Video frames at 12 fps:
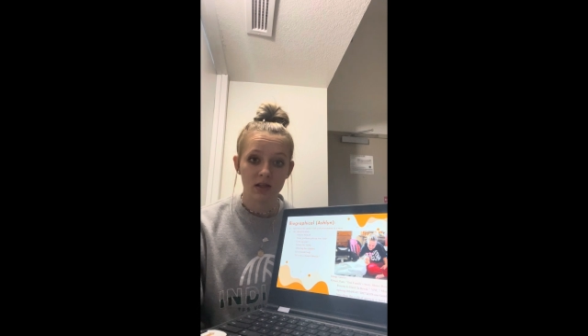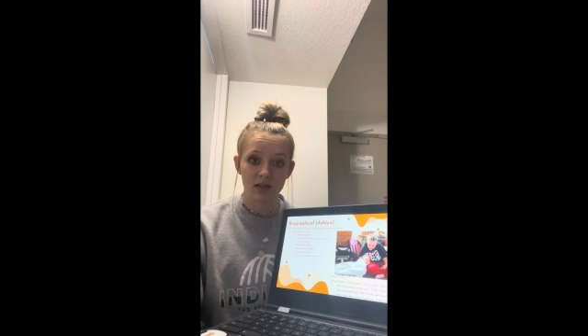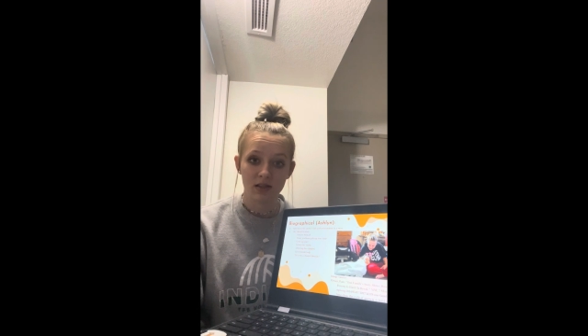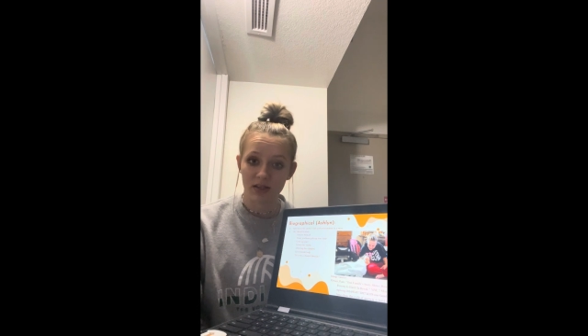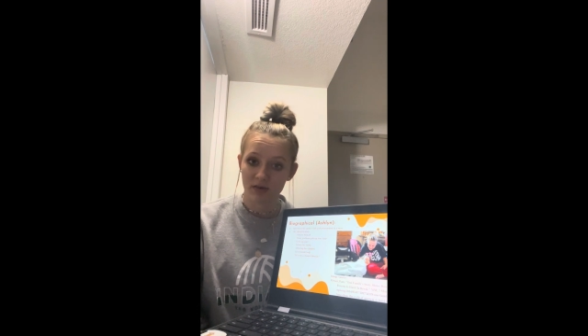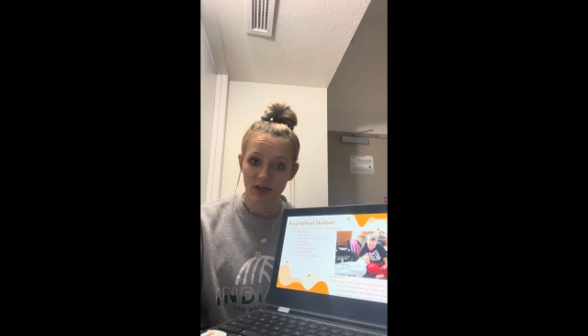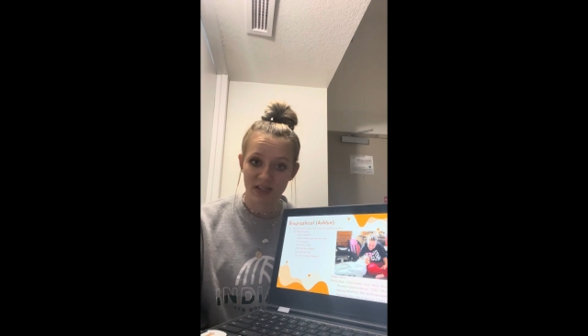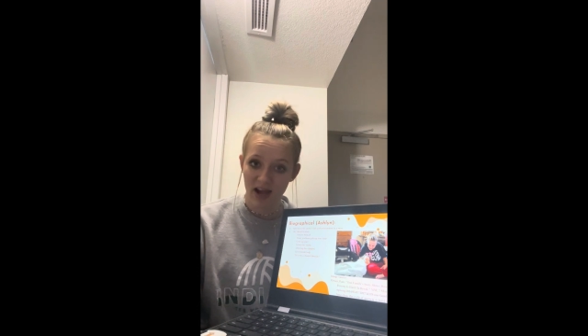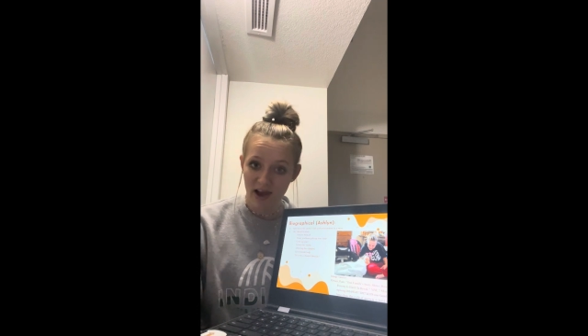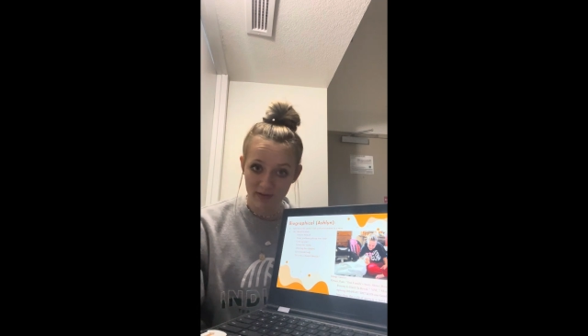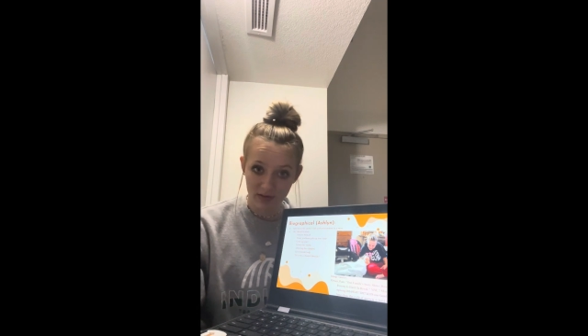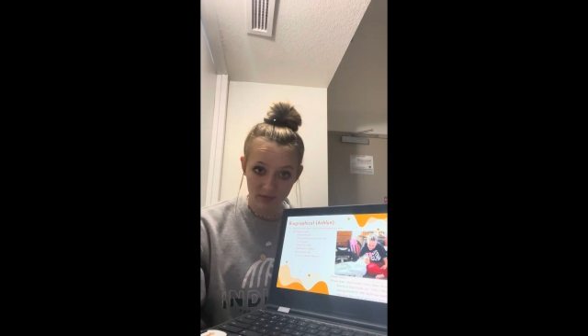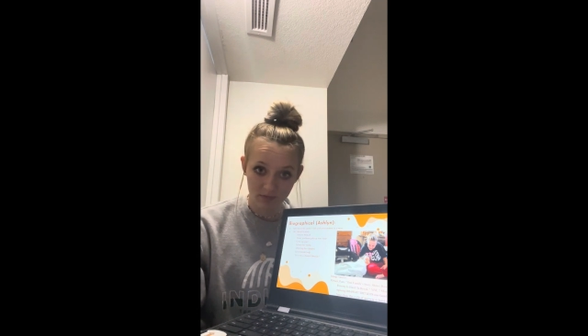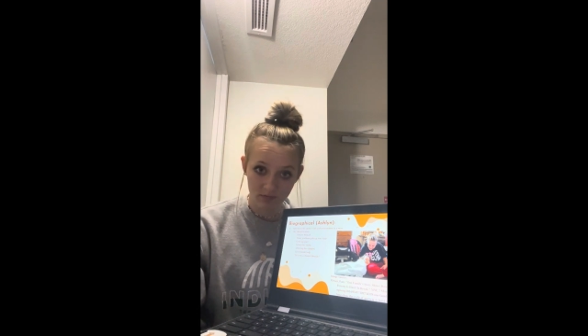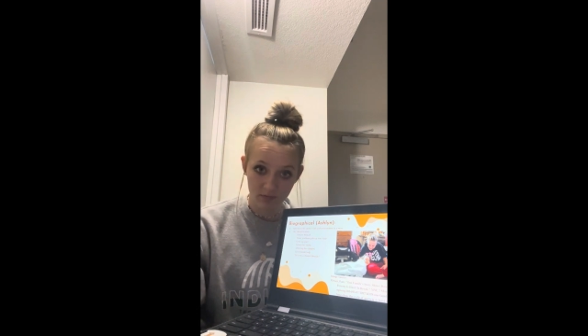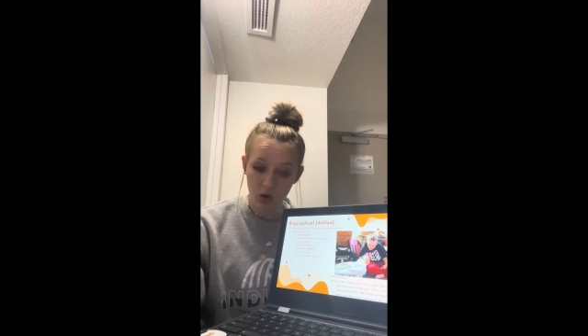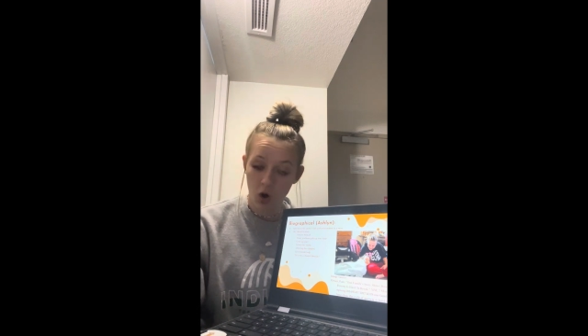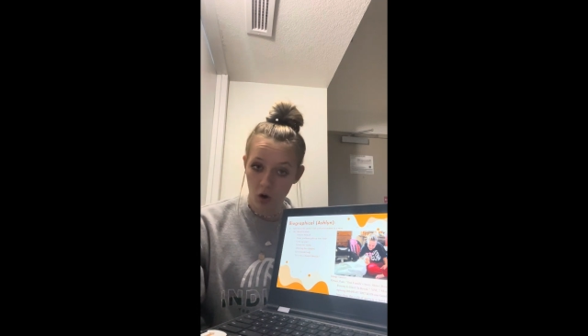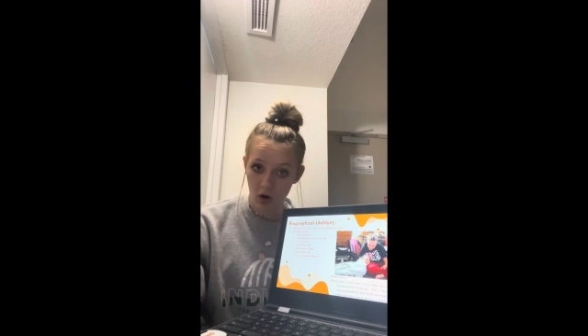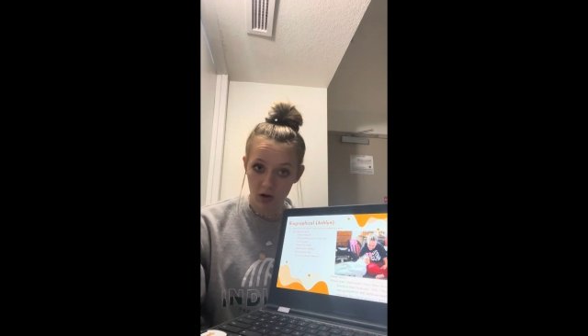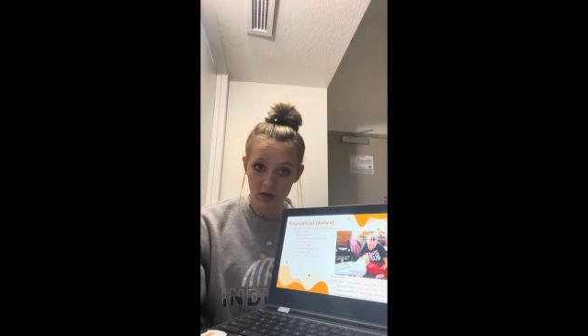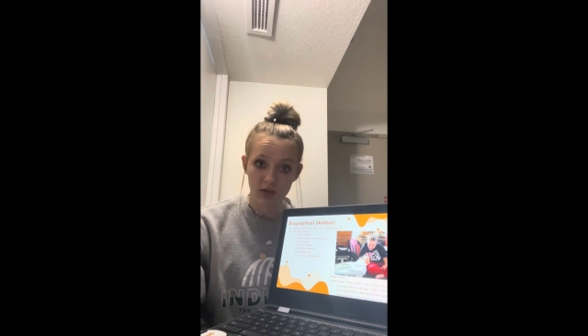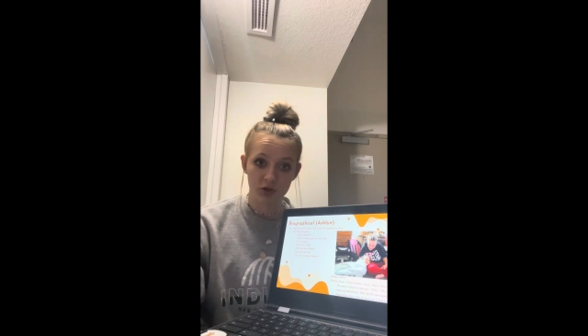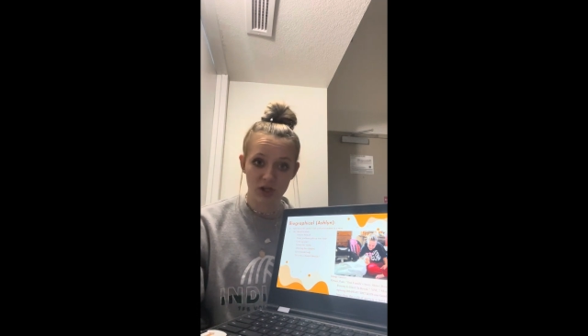Desiree doesn't have a
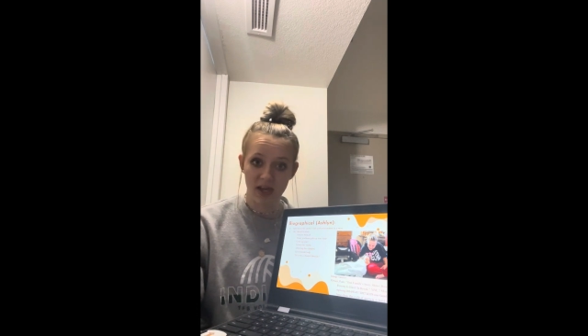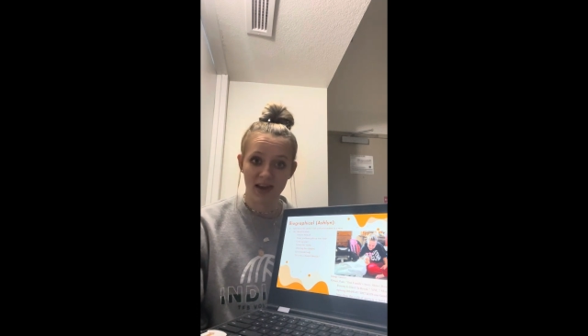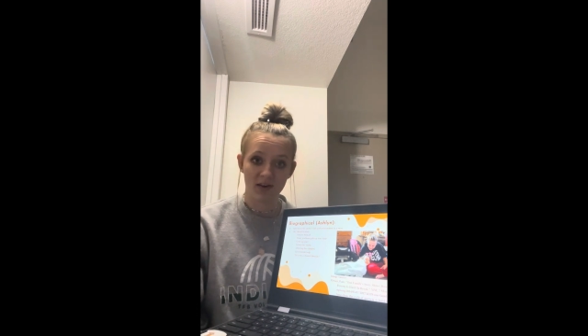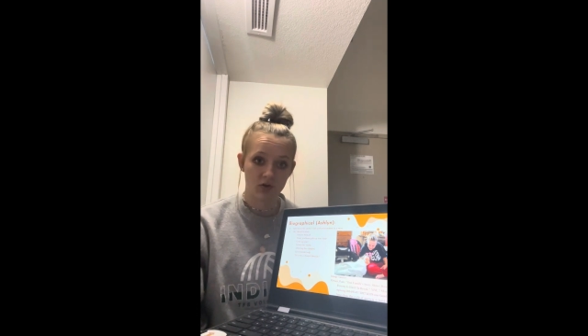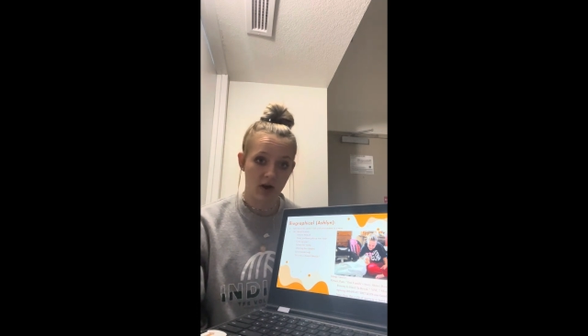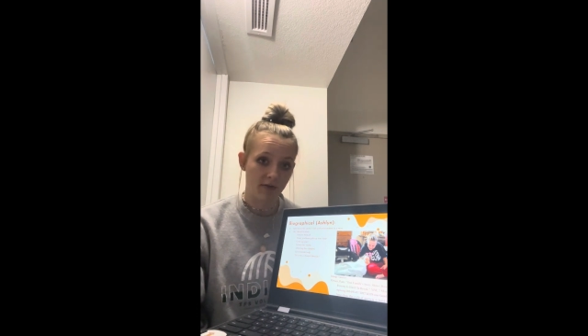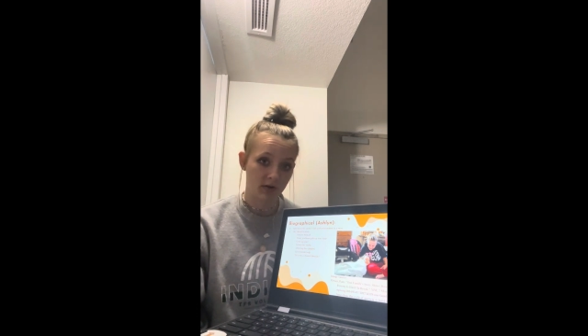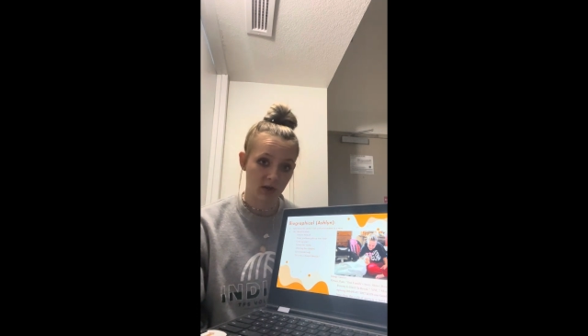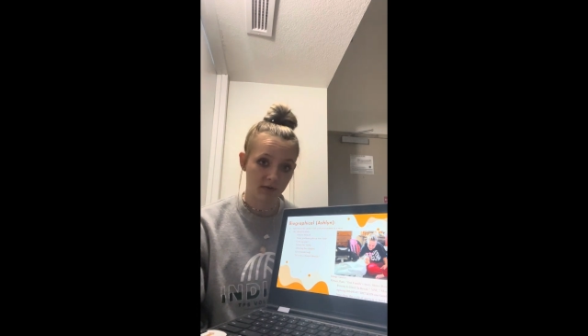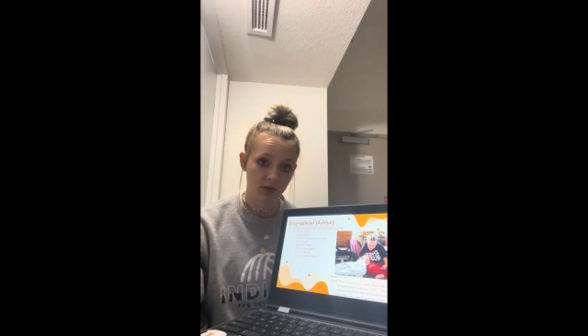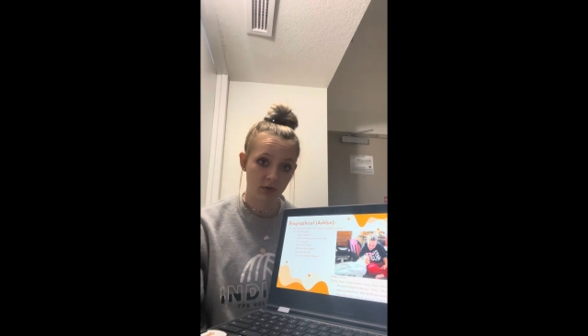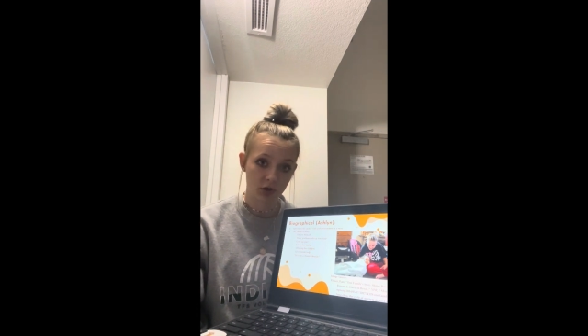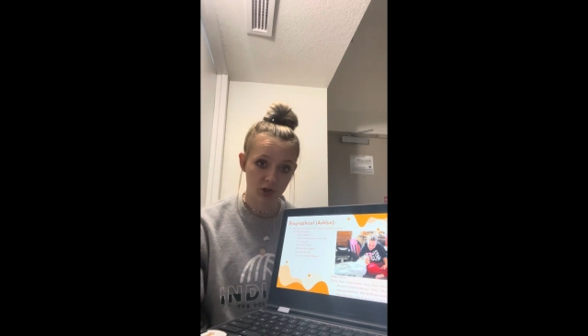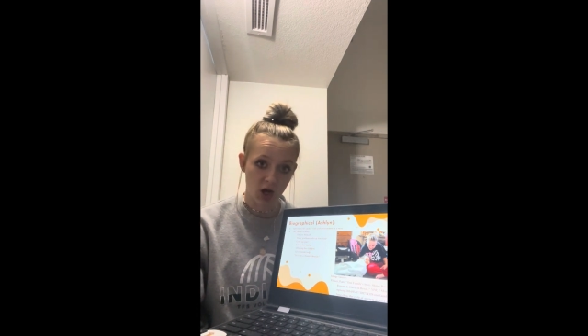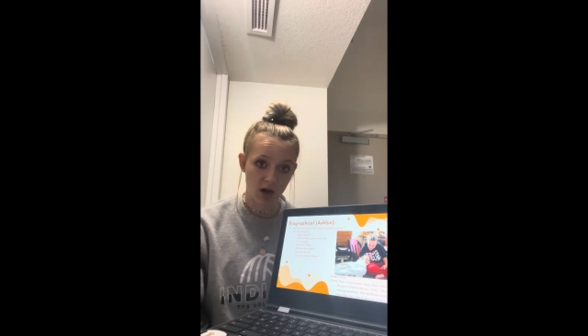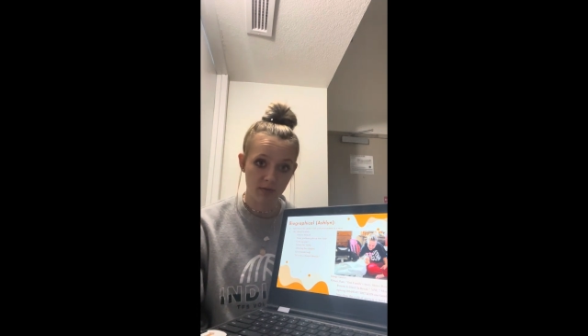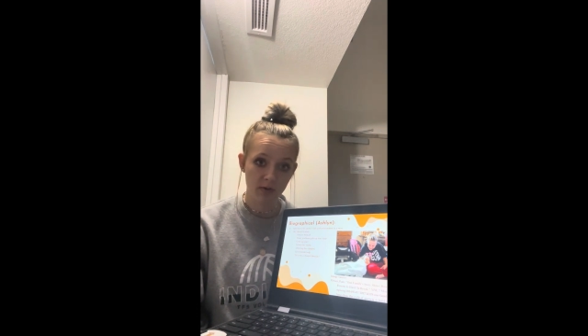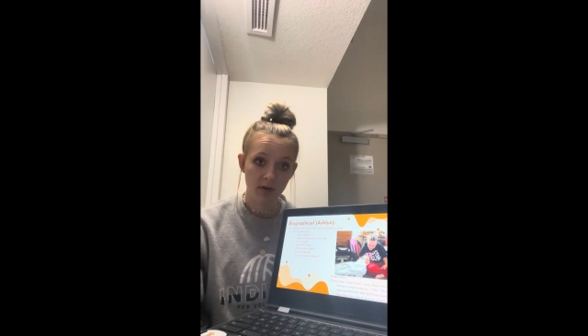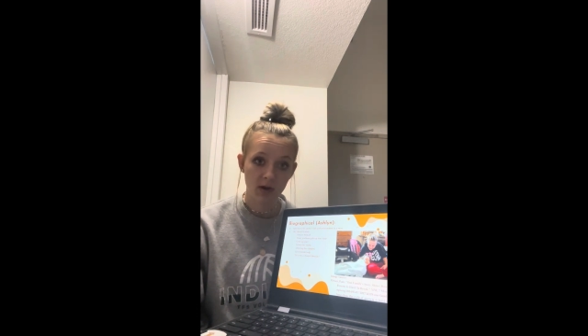car, so she can't drive herself to her job.